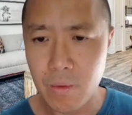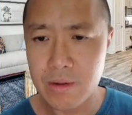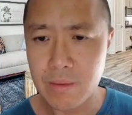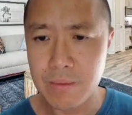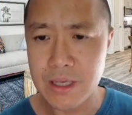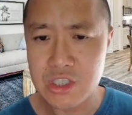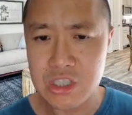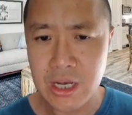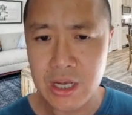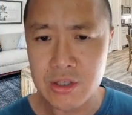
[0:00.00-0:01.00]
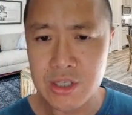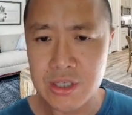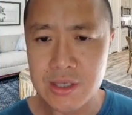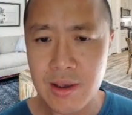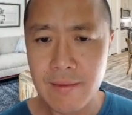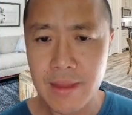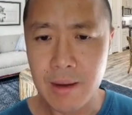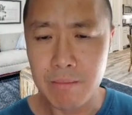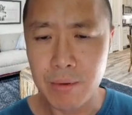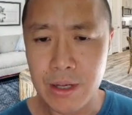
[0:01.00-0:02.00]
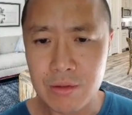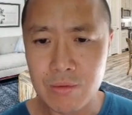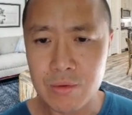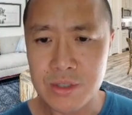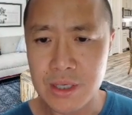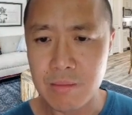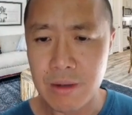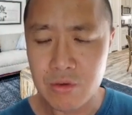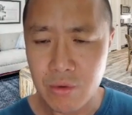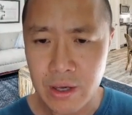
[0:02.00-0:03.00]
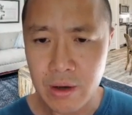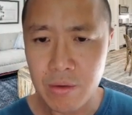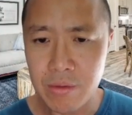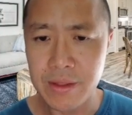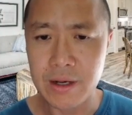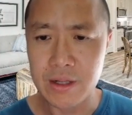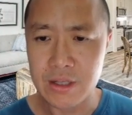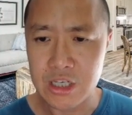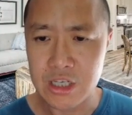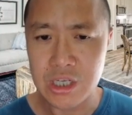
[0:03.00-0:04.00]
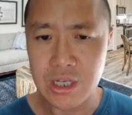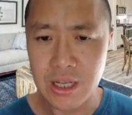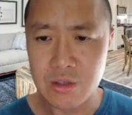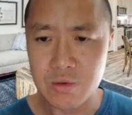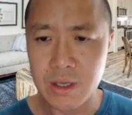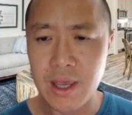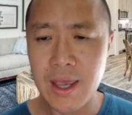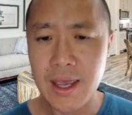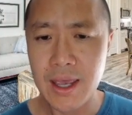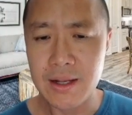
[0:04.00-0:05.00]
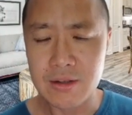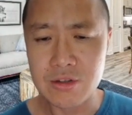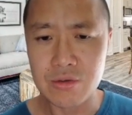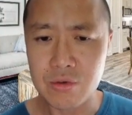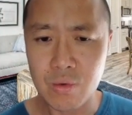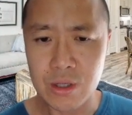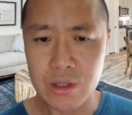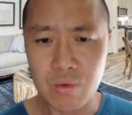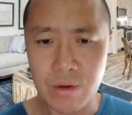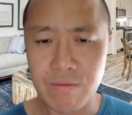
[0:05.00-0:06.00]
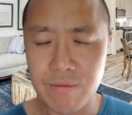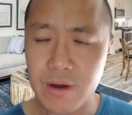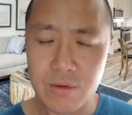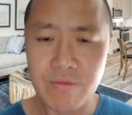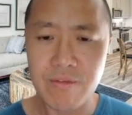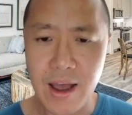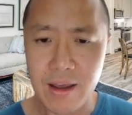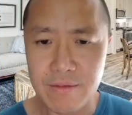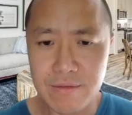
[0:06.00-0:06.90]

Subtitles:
What are the biggest challenges and breakthroughs in mental health and addiction as we head into 2025?